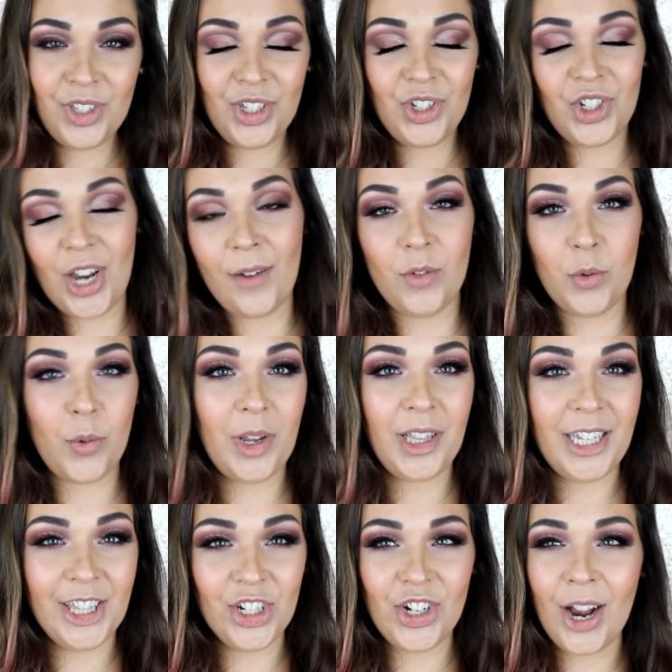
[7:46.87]
shaved
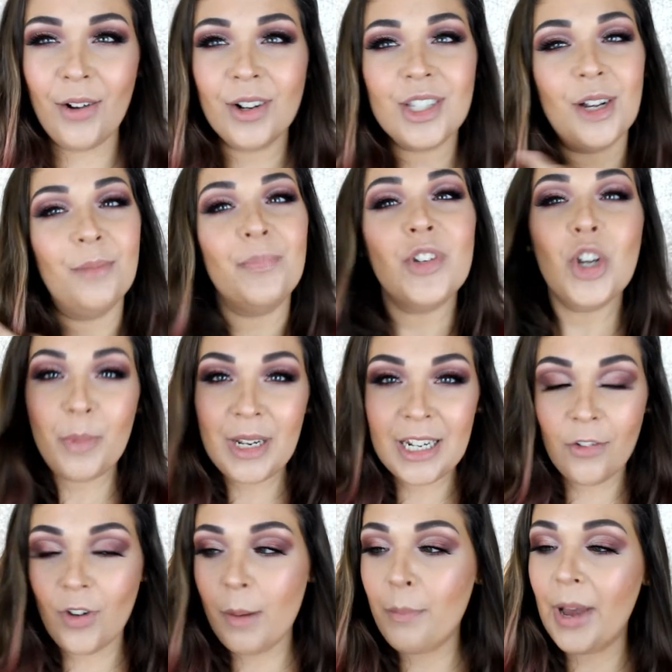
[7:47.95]
quickly in the shower, so could be
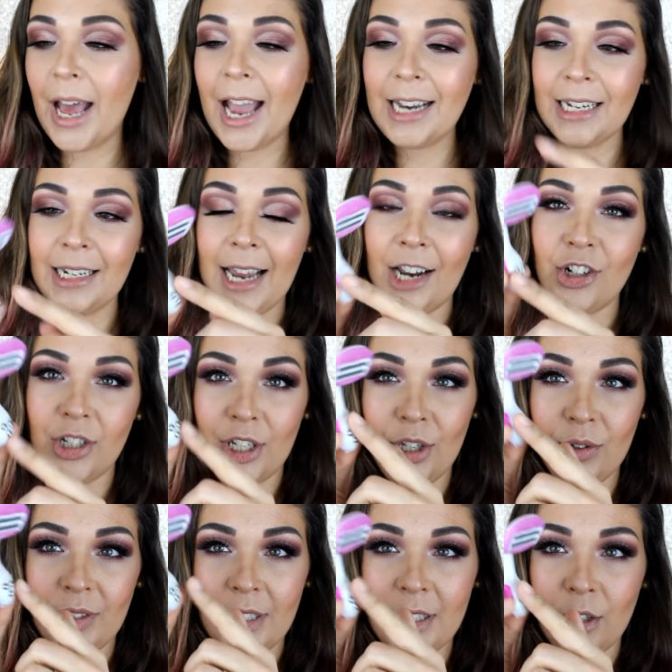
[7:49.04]
different. But I didn't actually
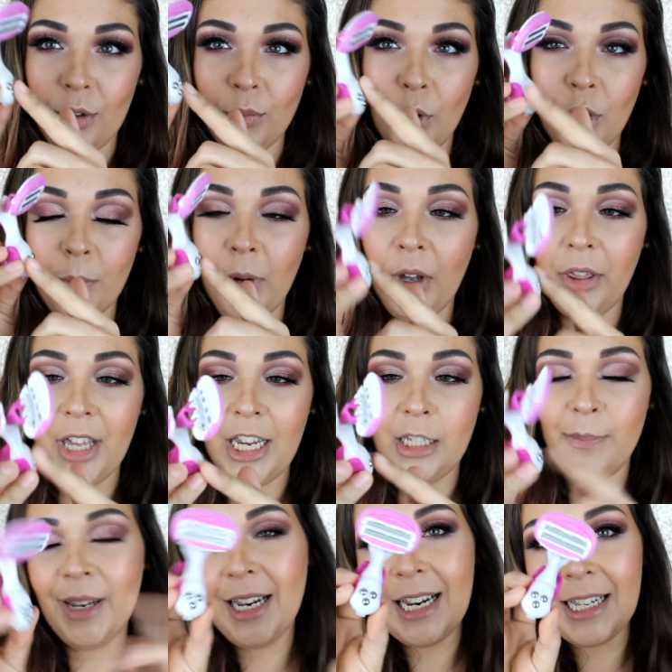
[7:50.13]
use these little rollerball things,
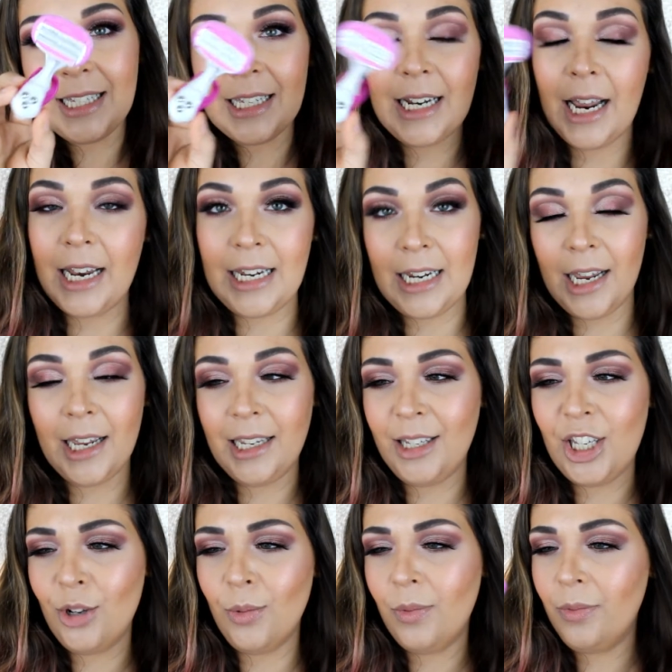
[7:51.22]
but it's a, a, a
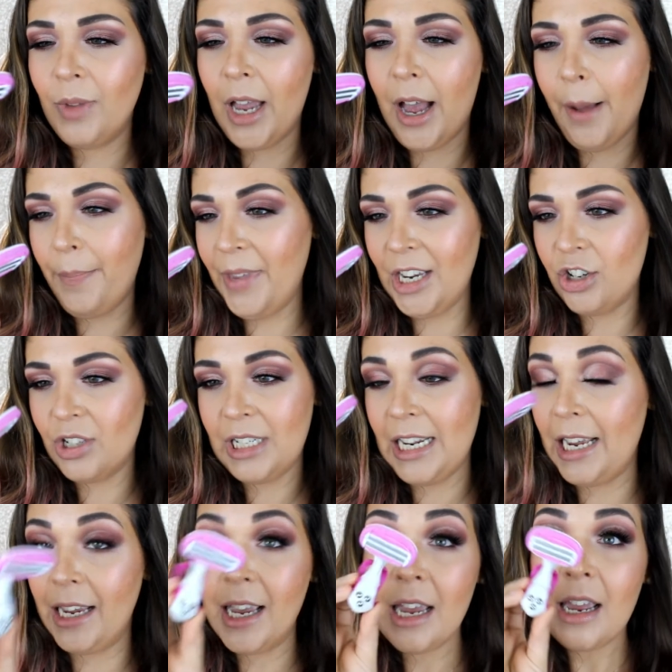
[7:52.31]
cute, um,
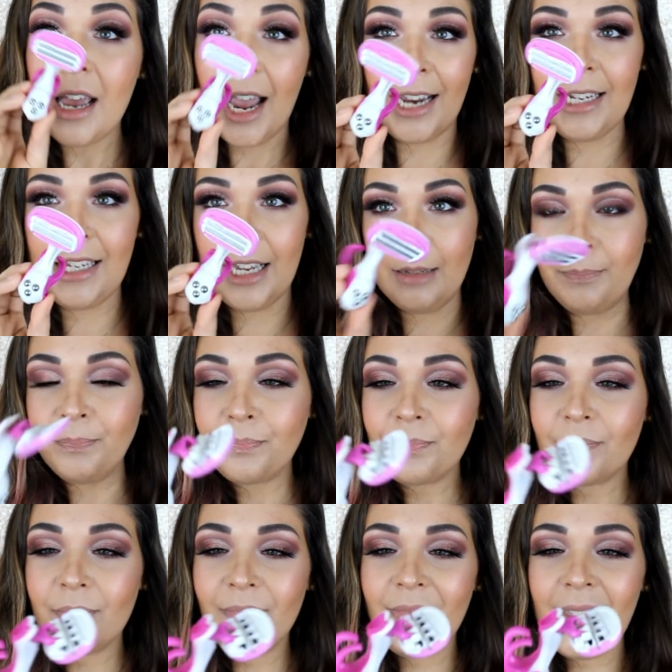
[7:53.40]
interesting idea.
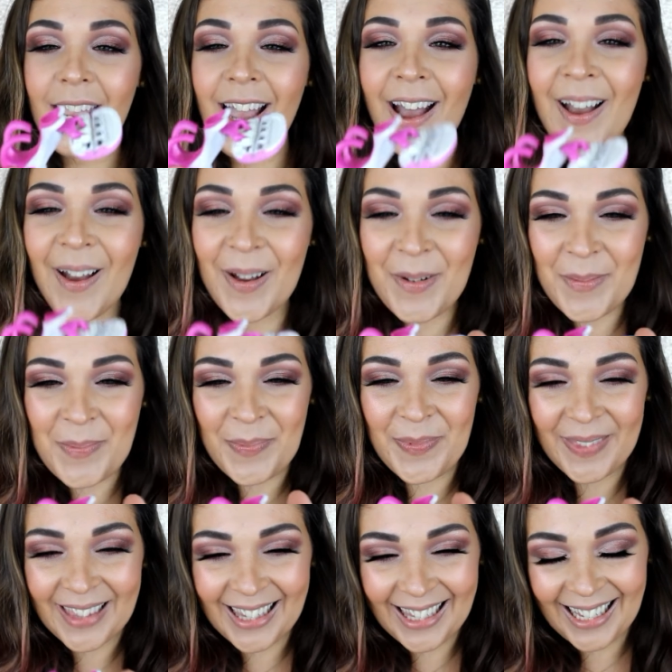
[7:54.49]
Um,
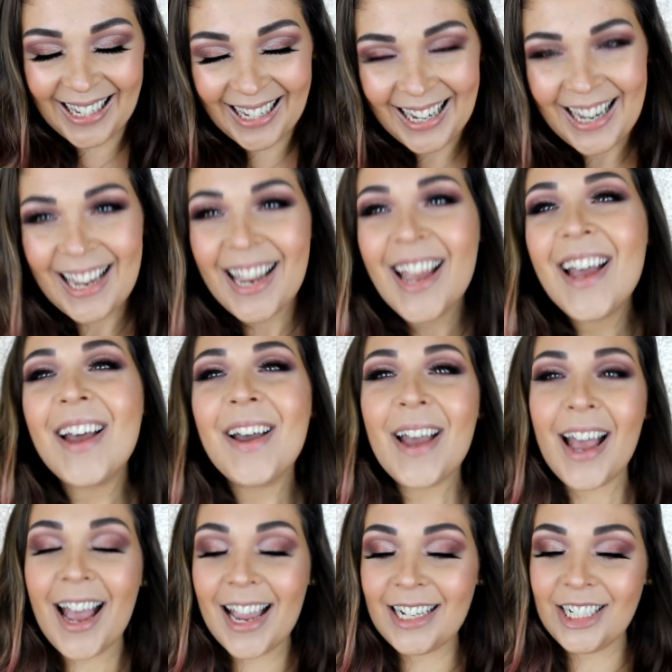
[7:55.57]

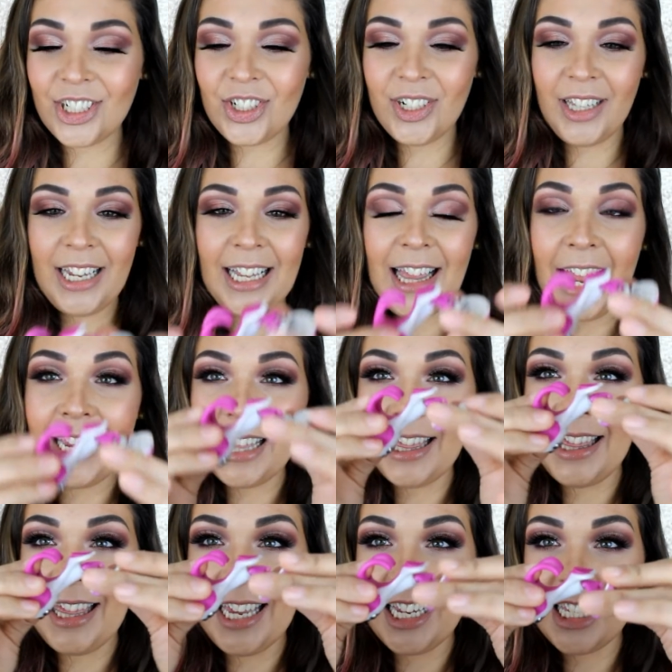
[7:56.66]
additionally,
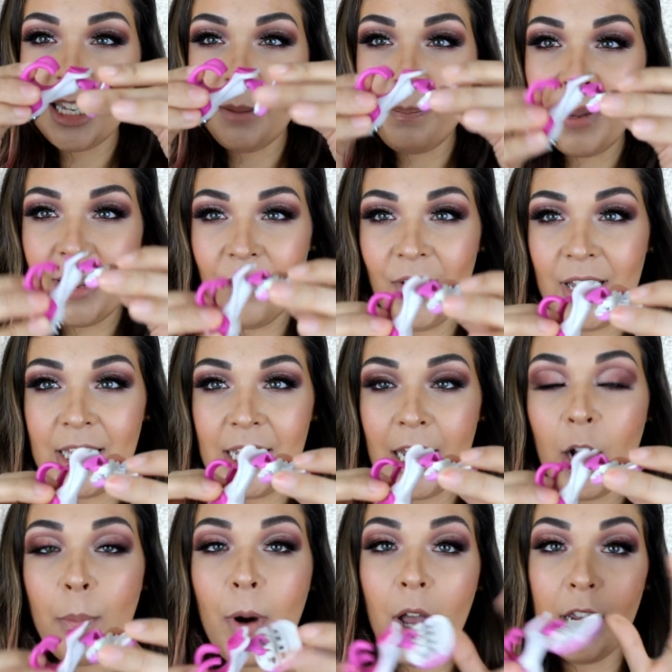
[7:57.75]
like this pivots, and
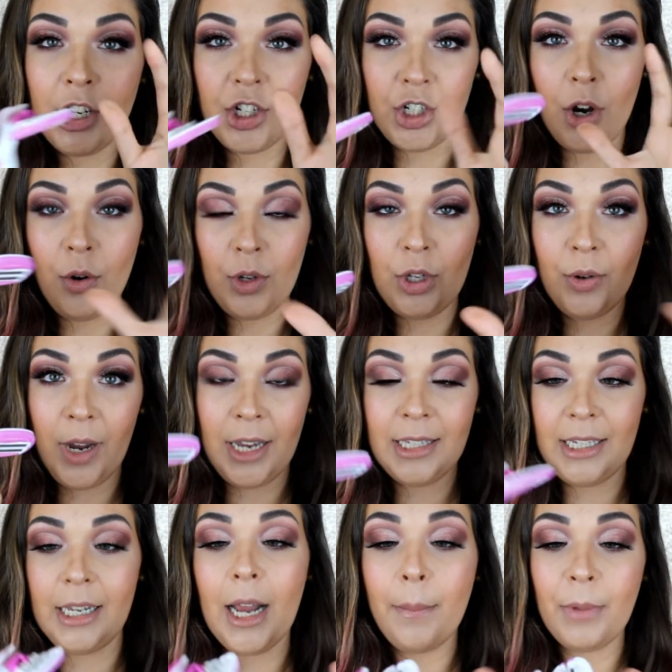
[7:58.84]
I'll probably show you
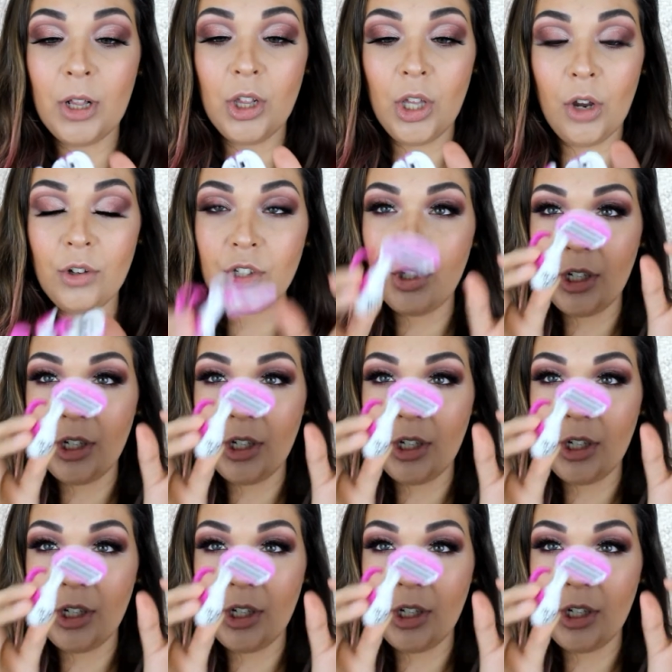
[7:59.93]
guys it up close so